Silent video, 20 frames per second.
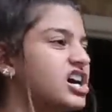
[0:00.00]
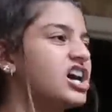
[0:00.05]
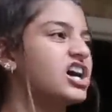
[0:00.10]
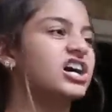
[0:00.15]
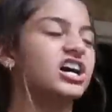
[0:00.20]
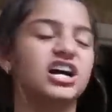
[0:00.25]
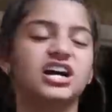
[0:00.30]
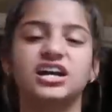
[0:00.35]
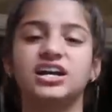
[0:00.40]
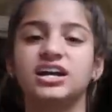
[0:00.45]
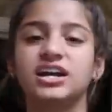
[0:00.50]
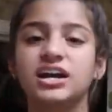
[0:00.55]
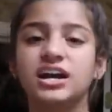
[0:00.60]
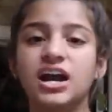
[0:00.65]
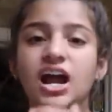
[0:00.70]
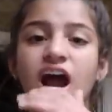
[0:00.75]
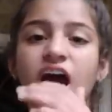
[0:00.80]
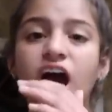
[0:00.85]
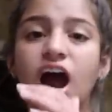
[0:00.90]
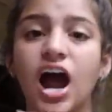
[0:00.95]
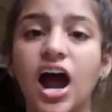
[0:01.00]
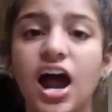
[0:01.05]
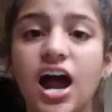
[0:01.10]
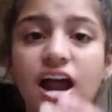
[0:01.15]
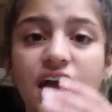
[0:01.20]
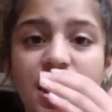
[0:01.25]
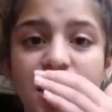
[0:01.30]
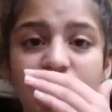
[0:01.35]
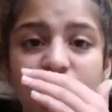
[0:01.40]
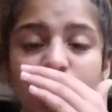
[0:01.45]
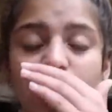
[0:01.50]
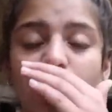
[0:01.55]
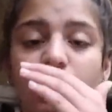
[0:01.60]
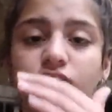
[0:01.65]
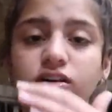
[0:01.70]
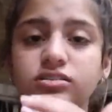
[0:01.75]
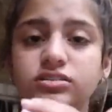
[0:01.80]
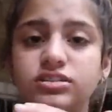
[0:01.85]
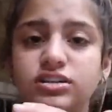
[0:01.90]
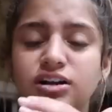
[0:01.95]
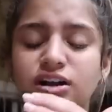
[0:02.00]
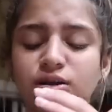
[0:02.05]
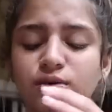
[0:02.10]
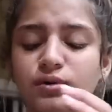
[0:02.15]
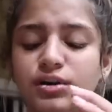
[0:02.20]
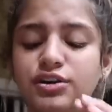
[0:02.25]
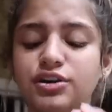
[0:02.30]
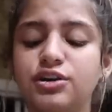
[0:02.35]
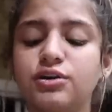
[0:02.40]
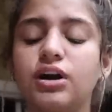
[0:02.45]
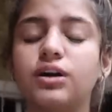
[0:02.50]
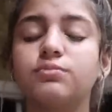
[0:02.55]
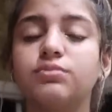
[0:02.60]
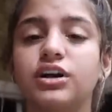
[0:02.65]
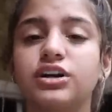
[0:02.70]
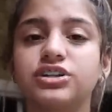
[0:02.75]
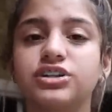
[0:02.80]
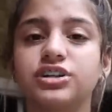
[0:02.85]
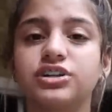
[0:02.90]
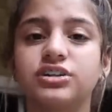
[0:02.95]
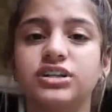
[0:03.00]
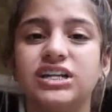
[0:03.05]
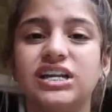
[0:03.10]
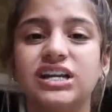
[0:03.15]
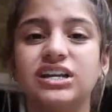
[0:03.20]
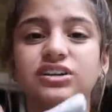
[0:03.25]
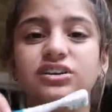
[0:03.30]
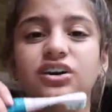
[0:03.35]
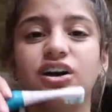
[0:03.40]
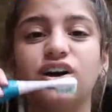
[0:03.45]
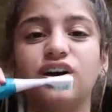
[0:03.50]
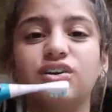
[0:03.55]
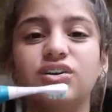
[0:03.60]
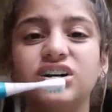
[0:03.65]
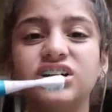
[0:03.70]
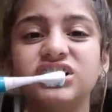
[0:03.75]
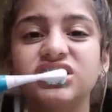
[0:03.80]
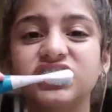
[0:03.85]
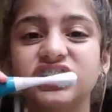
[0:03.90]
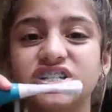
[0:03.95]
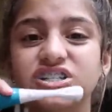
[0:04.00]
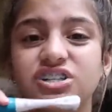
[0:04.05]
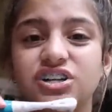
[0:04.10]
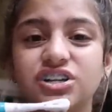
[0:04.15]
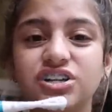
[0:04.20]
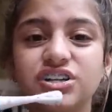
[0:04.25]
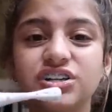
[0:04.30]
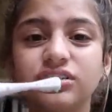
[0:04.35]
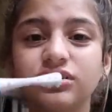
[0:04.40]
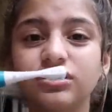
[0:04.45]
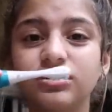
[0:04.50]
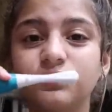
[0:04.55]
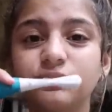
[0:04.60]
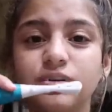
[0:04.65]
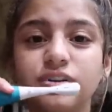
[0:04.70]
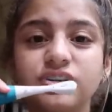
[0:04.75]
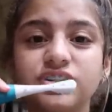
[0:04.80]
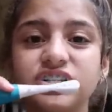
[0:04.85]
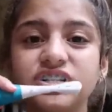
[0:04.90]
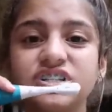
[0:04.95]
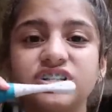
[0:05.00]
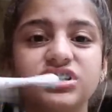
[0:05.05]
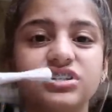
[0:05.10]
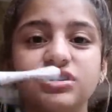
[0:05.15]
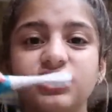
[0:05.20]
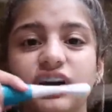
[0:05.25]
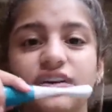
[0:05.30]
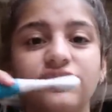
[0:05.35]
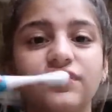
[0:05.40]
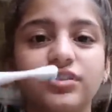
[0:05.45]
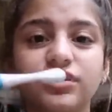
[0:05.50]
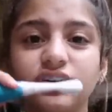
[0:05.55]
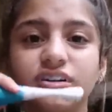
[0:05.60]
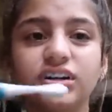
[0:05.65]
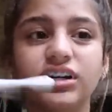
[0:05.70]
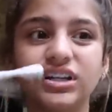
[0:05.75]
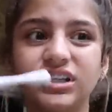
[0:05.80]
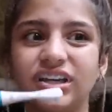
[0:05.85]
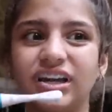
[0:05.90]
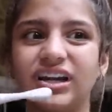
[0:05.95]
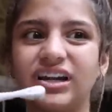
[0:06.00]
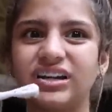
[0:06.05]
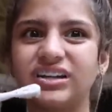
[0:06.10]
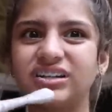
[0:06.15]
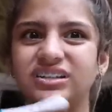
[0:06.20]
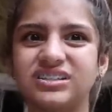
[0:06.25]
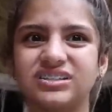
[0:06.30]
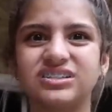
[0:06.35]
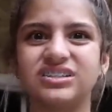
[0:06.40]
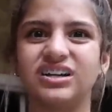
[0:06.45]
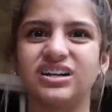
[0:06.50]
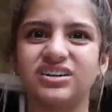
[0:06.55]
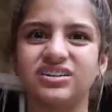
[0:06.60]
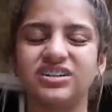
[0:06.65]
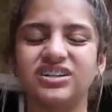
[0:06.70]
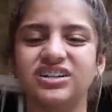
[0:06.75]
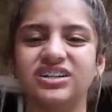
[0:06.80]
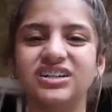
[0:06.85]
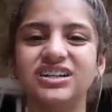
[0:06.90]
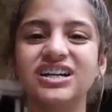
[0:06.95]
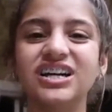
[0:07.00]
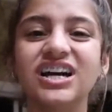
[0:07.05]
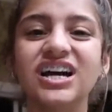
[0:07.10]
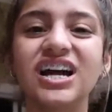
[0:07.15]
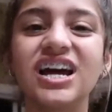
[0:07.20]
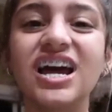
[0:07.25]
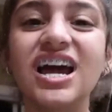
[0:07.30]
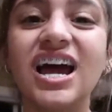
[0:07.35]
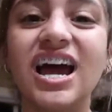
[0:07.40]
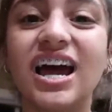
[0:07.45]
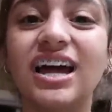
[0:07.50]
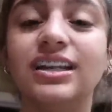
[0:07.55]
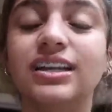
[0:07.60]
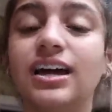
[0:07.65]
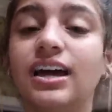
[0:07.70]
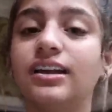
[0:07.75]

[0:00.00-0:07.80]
Okay. And also, when you are brushing your teeth, go circular motions, never go like that. It's not good. And